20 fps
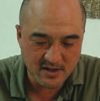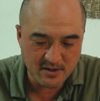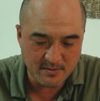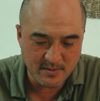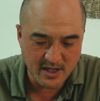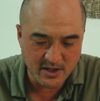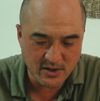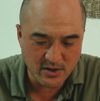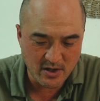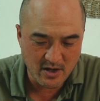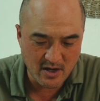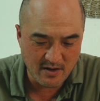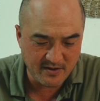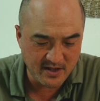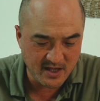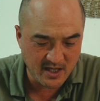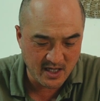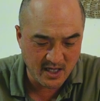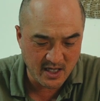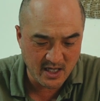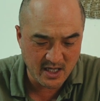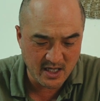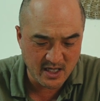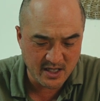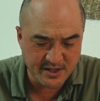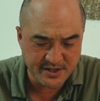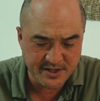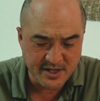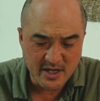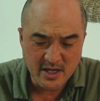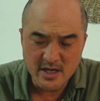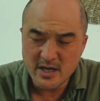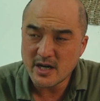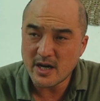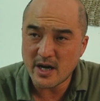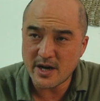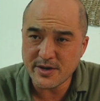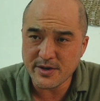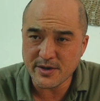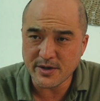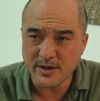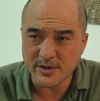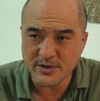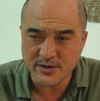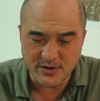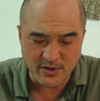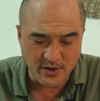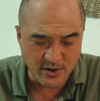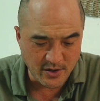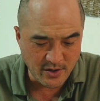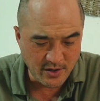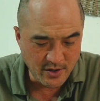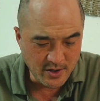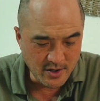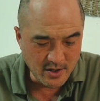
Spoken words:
to make sure everything is under control